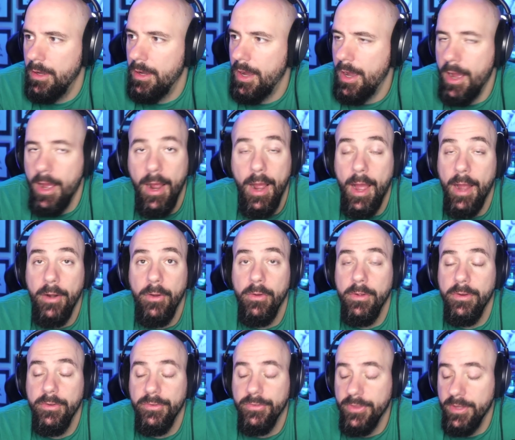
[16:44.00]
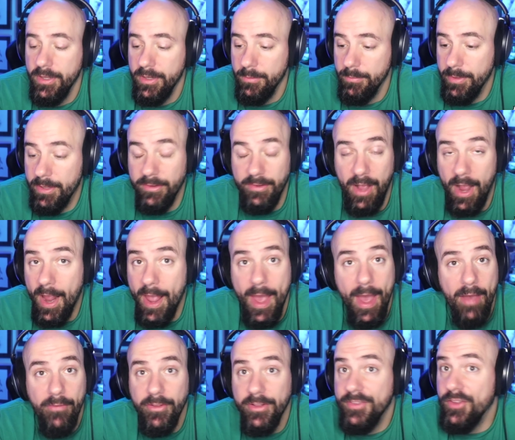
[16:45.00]
I, I don't understand it because I
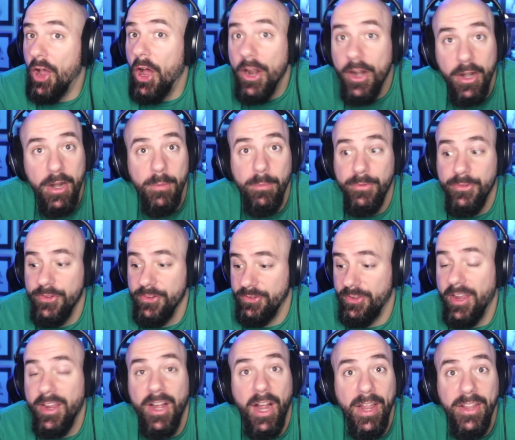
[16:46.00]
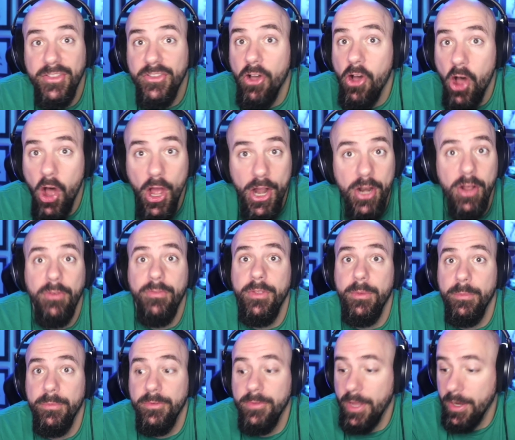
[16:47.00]
have a ton of them shits, like a ton of
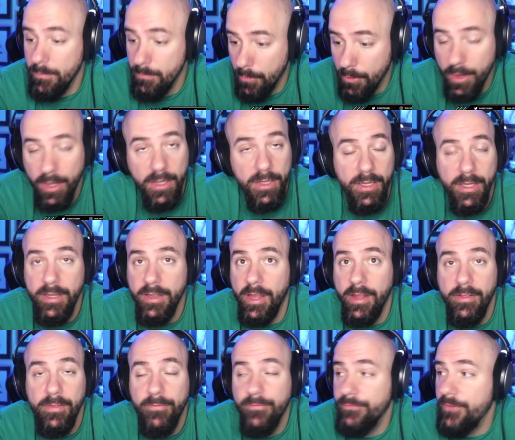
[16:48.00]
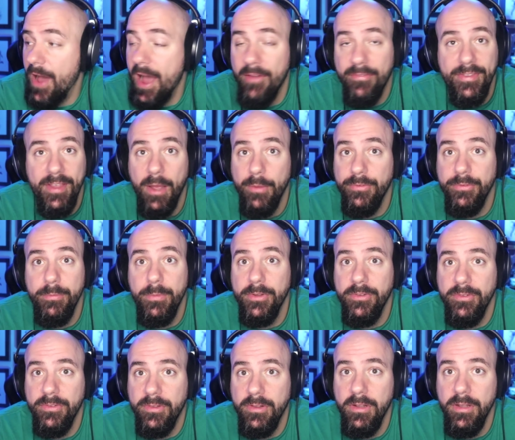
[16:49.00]
them, like more than Clint, like five times as much
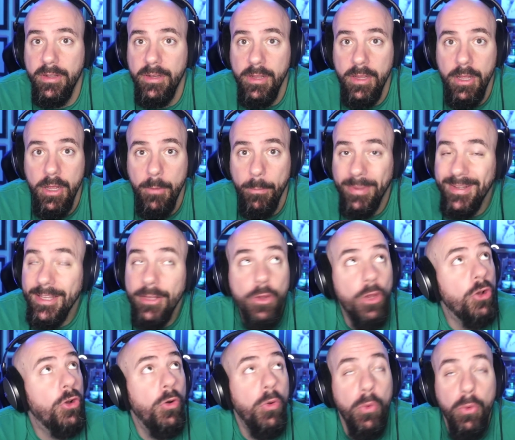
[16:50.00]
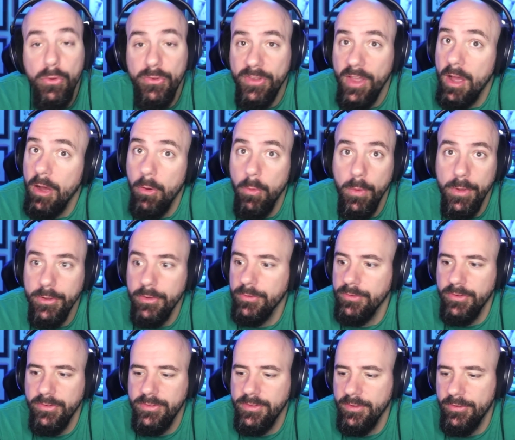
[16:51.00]
as Clint. But they look cool as hell when they're
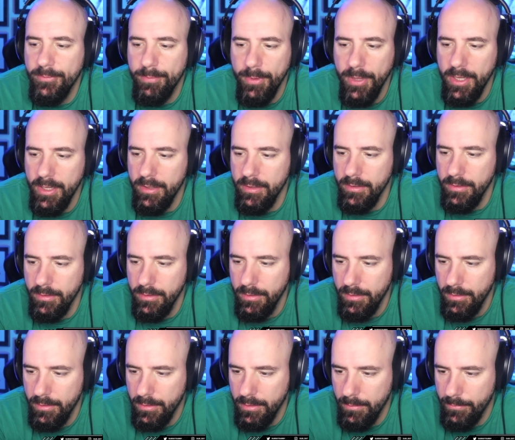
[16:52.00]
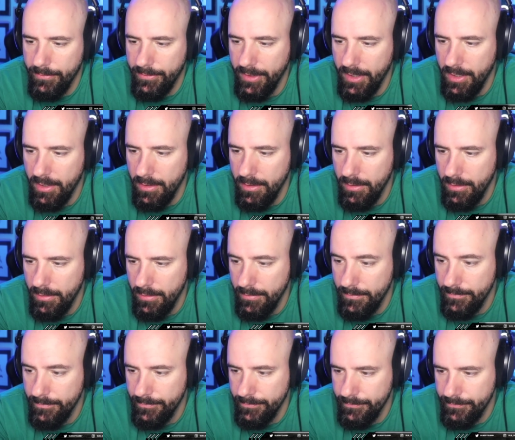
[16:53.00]
just displayed. You know what I'm saying?
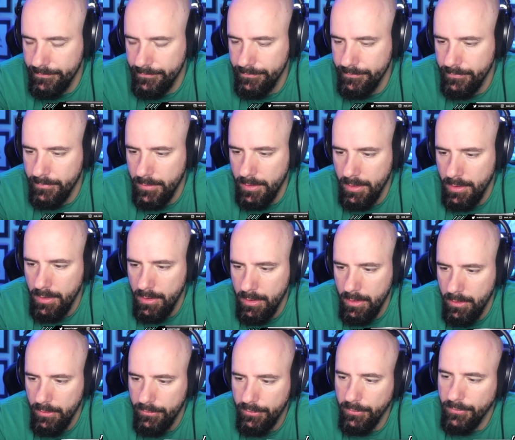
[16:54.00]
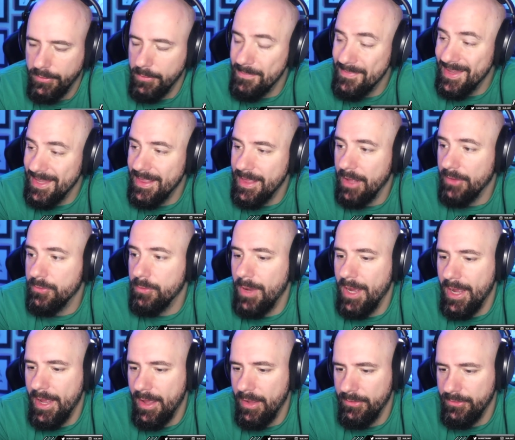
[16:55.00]
So to me, that's
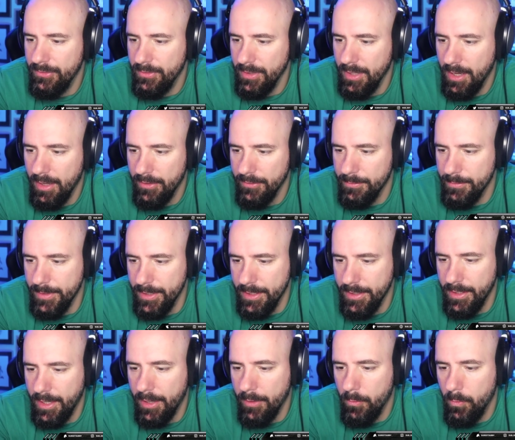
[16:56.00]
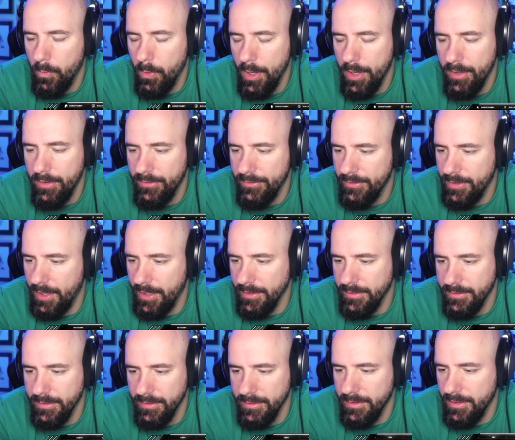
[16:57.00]
why I asked you guys, man. Like, what is
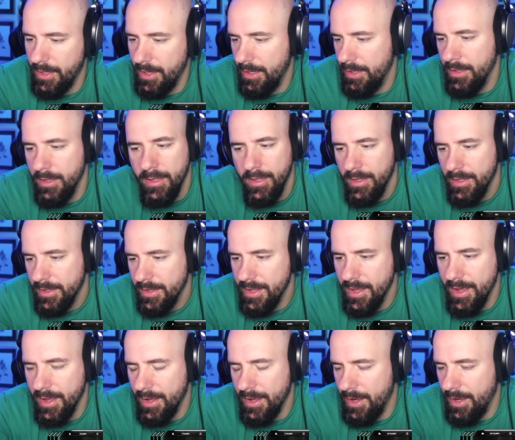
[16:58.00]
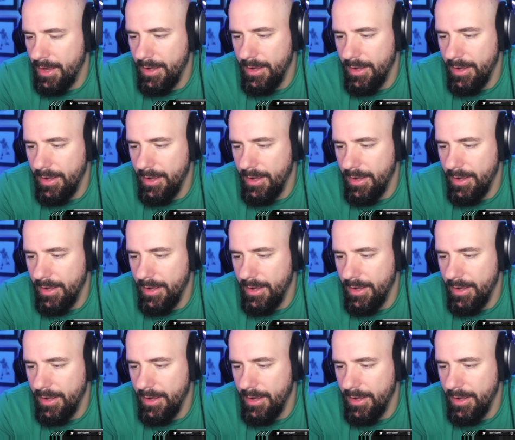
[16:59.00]
like the I, yeah?